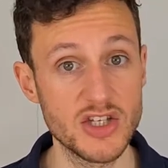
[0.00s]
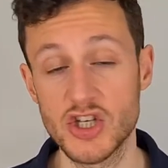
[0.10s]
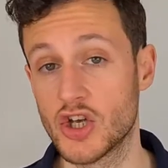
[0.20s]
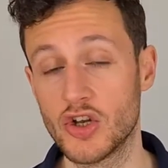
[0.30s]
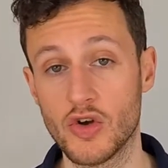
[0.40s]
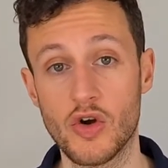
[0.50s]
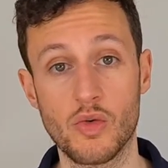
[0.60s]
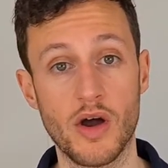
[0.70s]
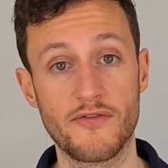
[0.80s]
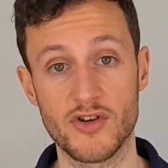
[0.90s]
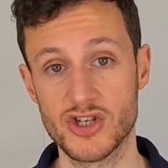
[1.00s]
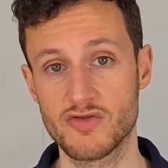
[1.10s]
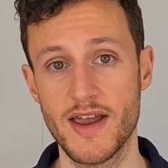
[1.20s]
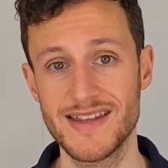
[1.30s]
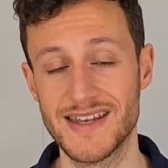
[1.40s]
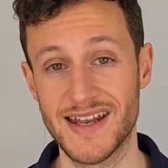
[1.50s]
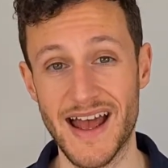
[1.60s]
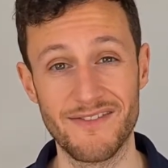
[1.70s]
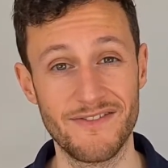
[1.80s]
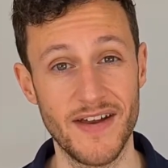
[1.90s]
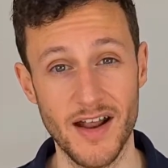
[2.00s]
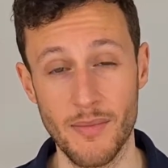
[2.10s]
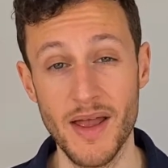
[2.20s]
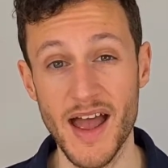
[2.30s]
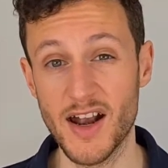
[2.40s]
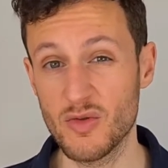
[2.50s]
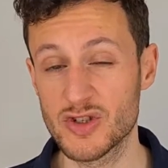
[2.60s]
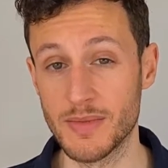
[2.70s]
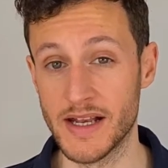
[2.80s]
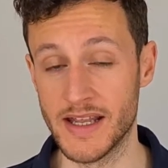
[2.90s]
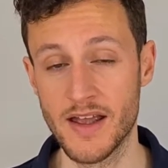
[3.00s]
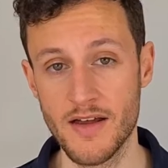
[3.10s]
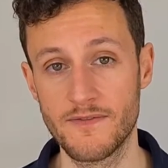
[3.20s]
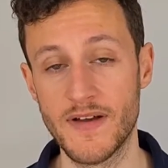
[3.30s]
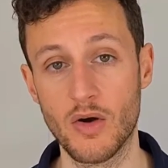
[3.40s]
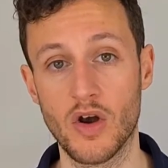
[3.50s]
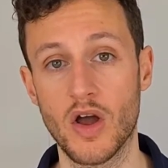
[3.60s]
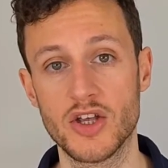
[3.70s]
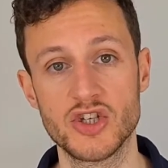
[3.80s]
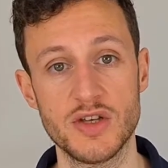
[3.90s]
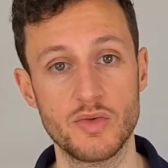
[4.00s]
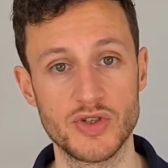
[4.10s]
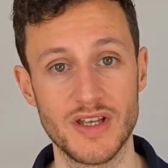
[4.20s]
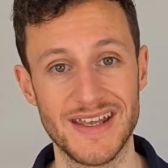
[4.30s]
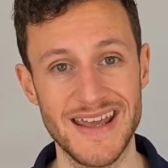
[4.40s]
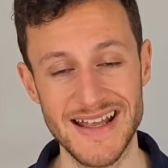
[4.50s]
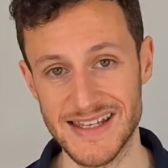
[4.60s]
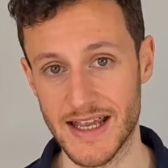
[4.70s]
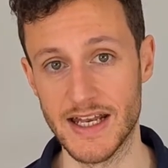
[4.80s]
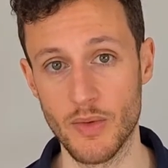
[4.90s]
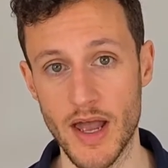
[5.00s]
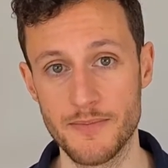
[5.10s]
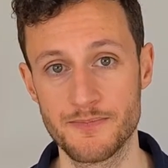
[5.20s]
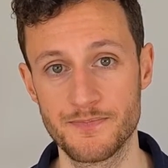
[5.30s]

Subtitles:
She could have got quite frustrated and fed up and ultimately felt like she wasn't getting anywhere.